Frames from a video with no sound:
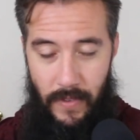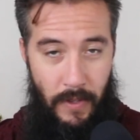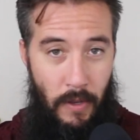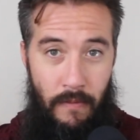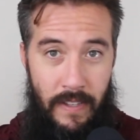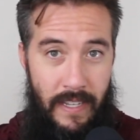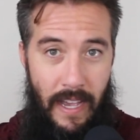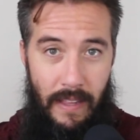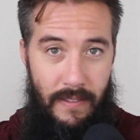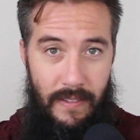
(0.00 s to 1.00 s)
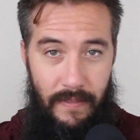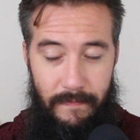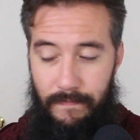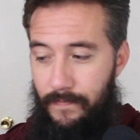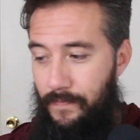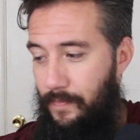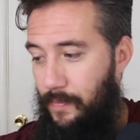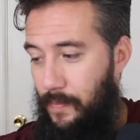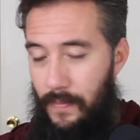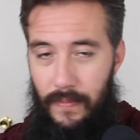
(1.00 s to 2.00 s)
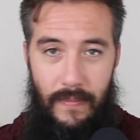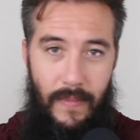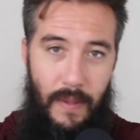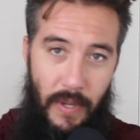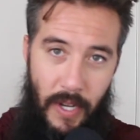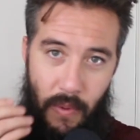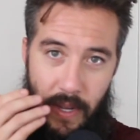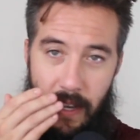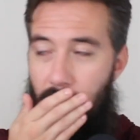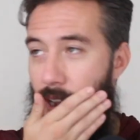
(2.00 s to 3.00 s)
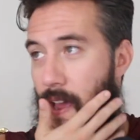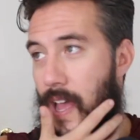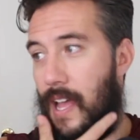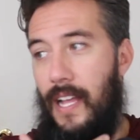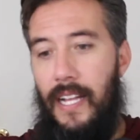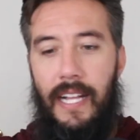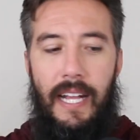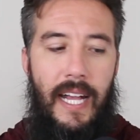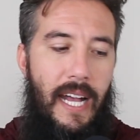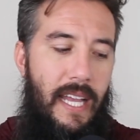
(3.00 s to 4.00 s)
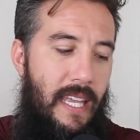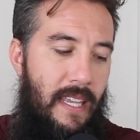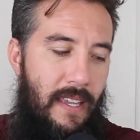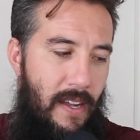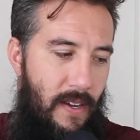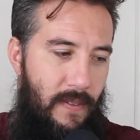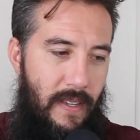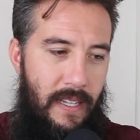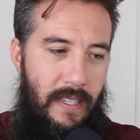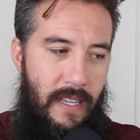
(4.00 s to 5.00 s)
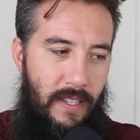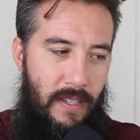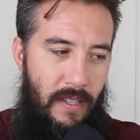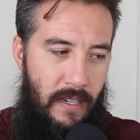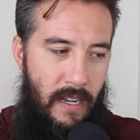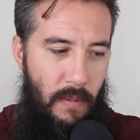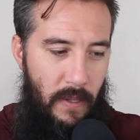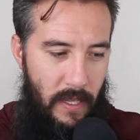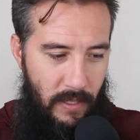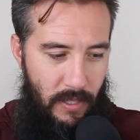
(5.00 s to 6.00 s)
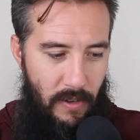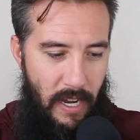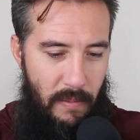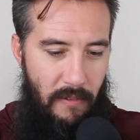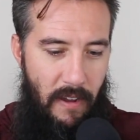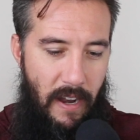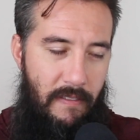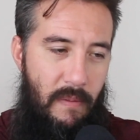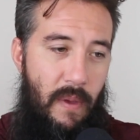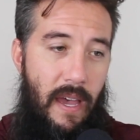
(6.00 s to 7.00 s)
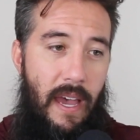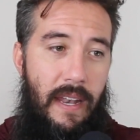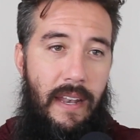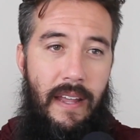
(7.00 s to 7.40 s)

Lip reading: COVID deaths. But here we are. You know, it's a couple of things strike me right off the bat.